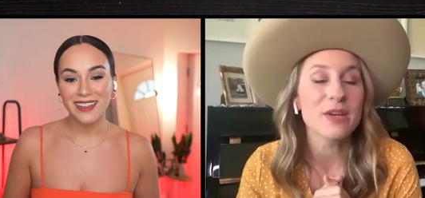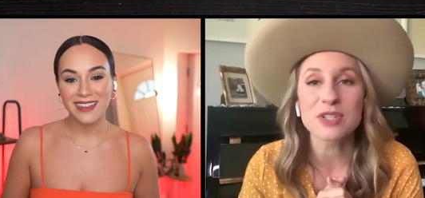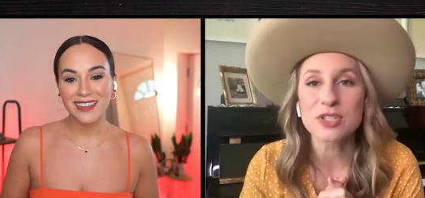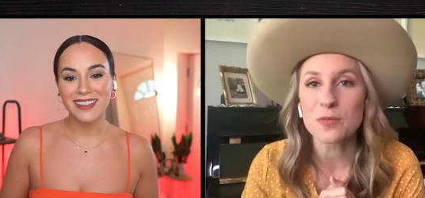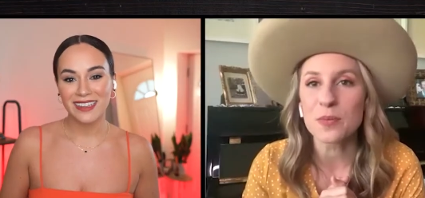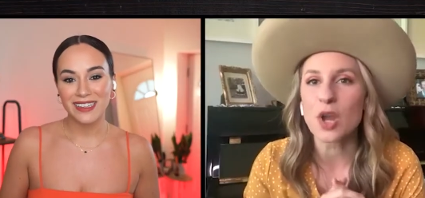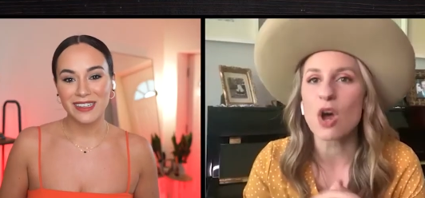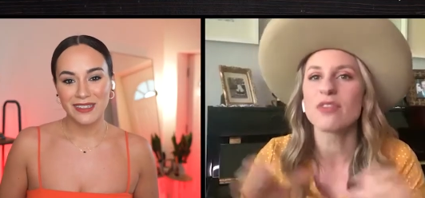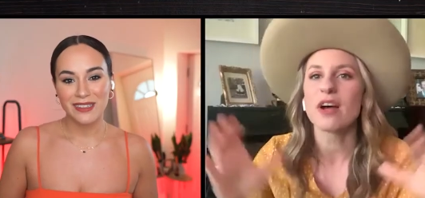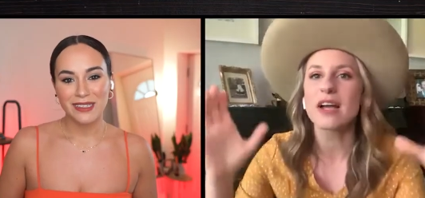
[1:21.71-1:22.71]
Speaker 1: And then with
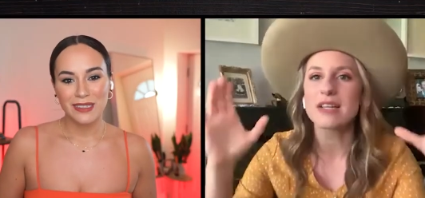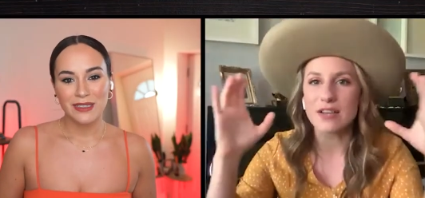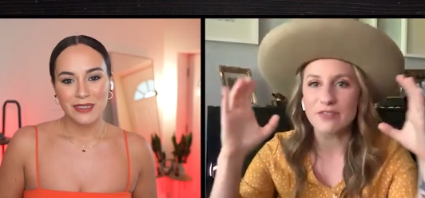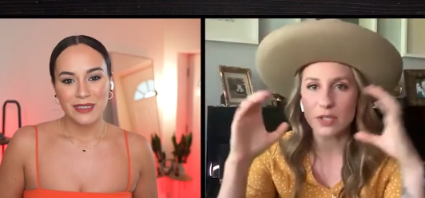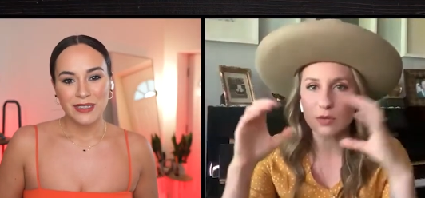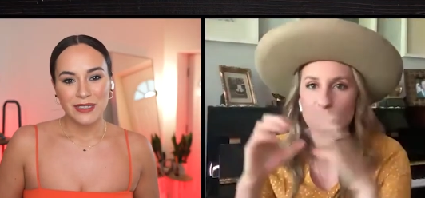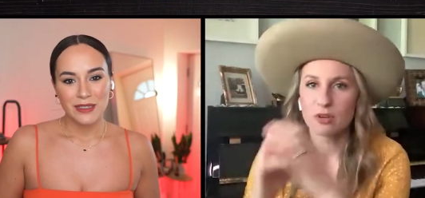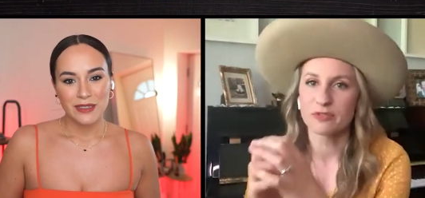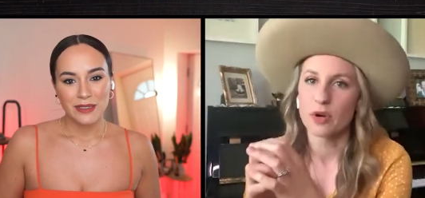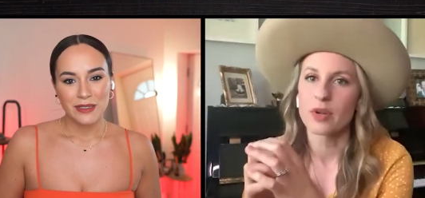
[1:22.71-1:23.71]
Supernova, it definitely was
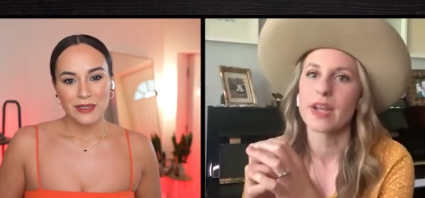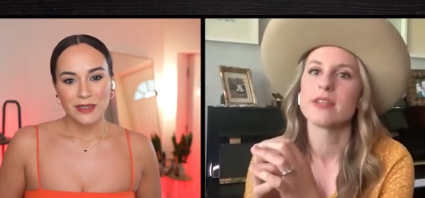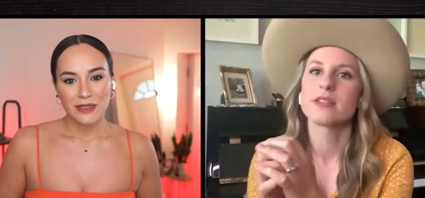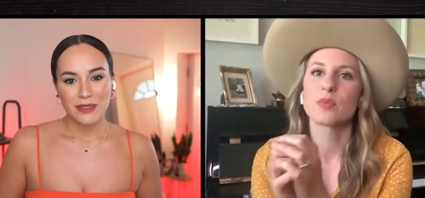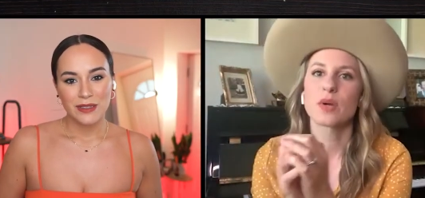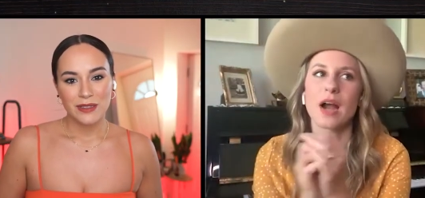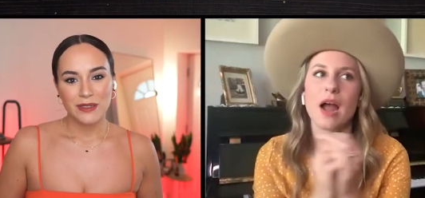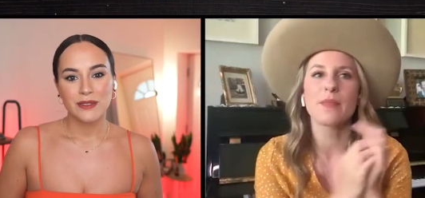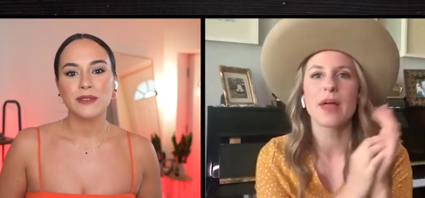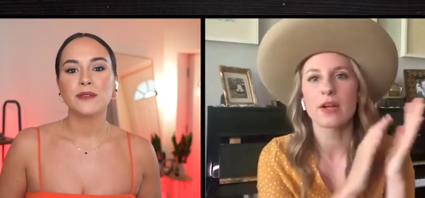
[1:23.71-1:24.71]
more focused where
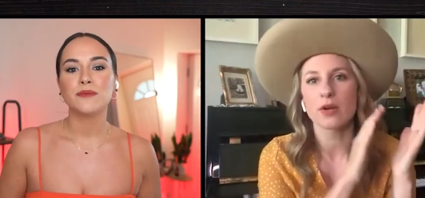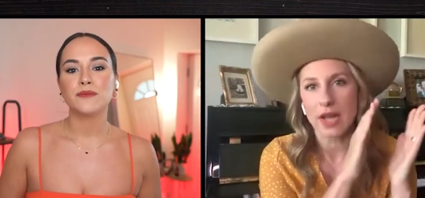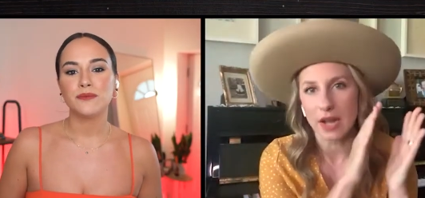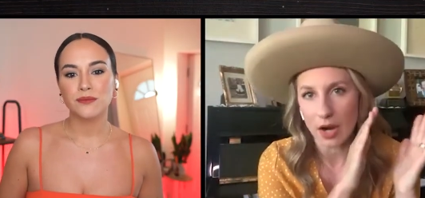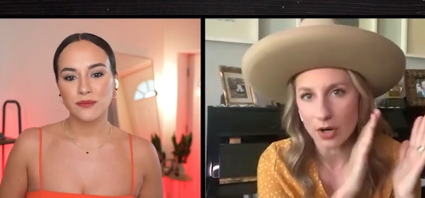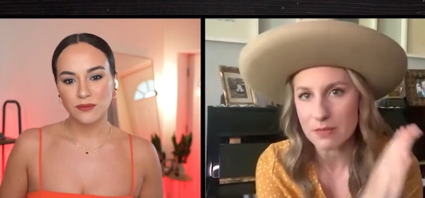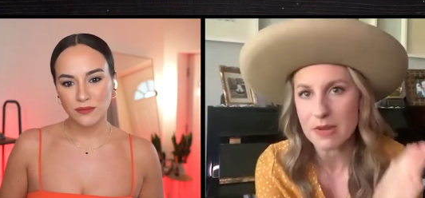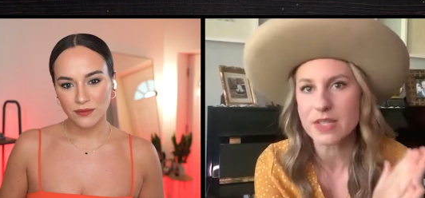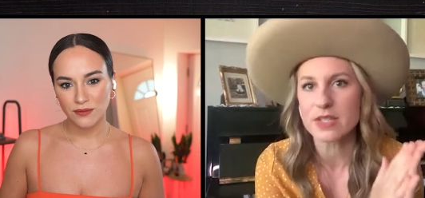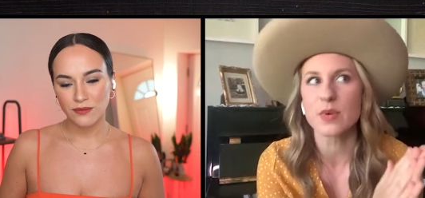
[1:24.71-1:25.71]
I'm like, like, okay, I already
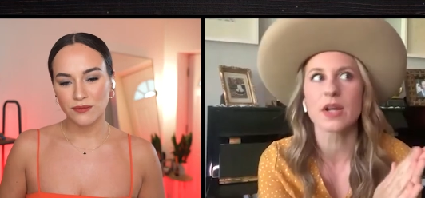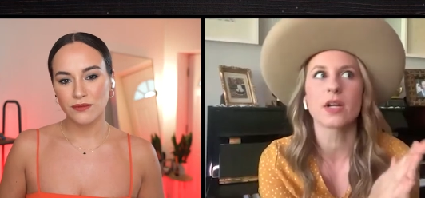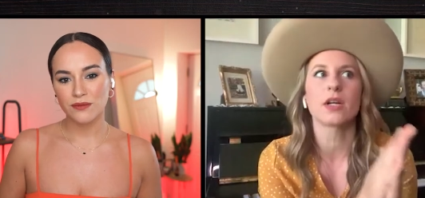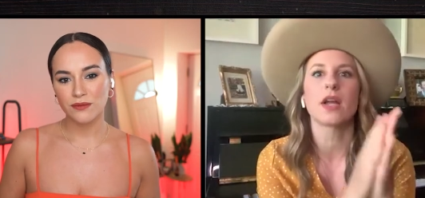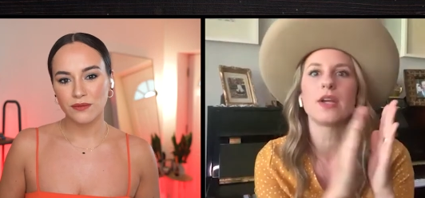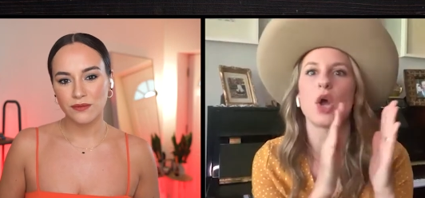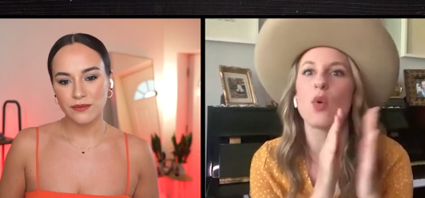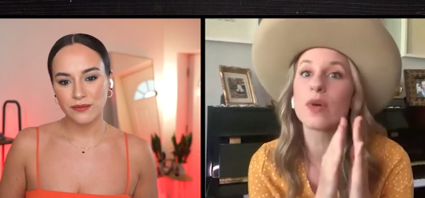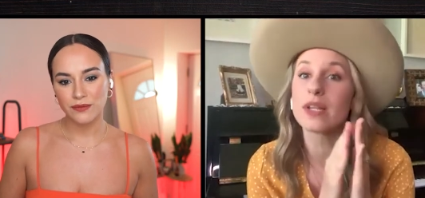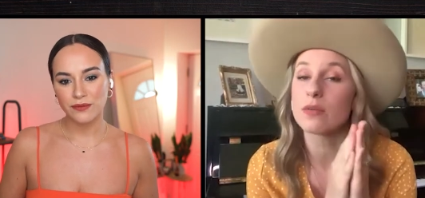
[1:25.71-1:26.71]
made this record. I
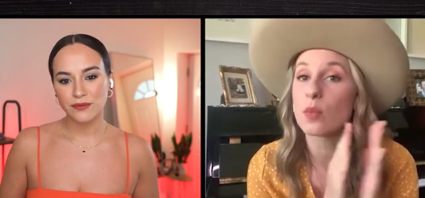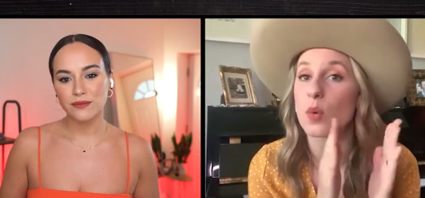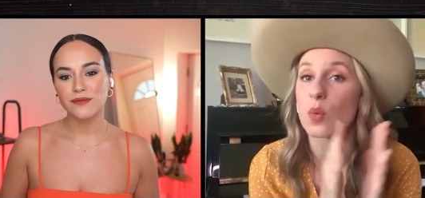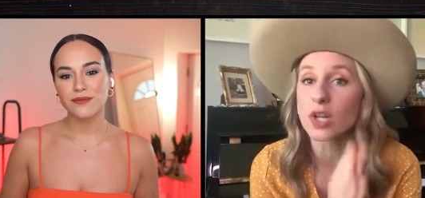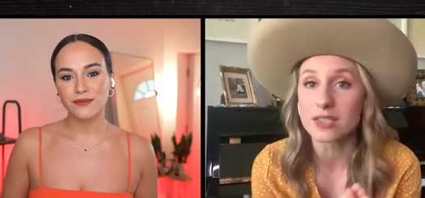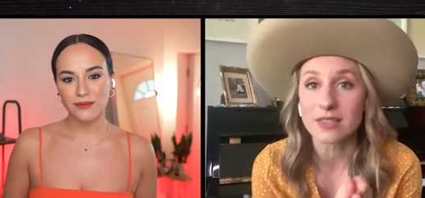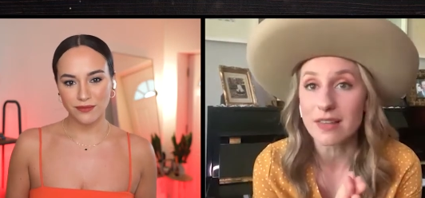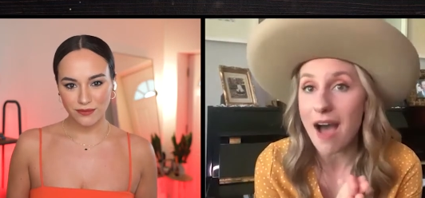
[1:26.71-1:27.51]
know what what works